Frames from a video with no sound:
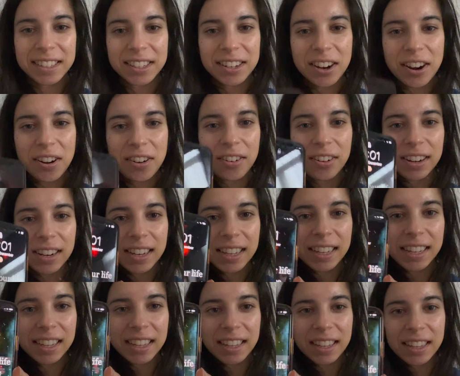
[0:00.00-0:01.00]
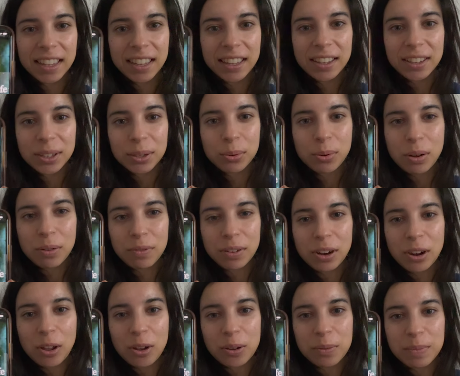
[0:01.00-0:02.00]
currently 12
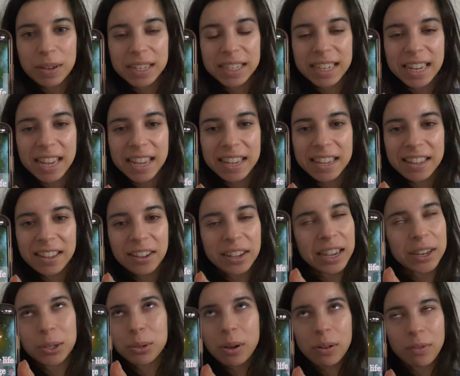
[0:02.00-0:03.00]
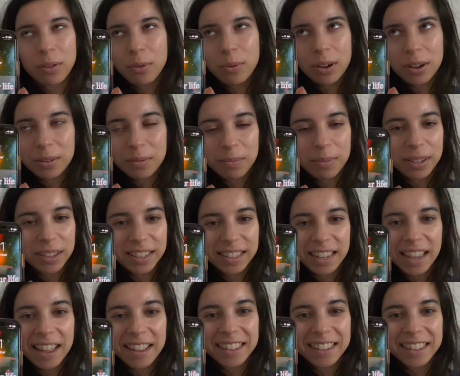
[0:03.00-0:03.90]
o'clock midday, okay, 12:01, but yeah.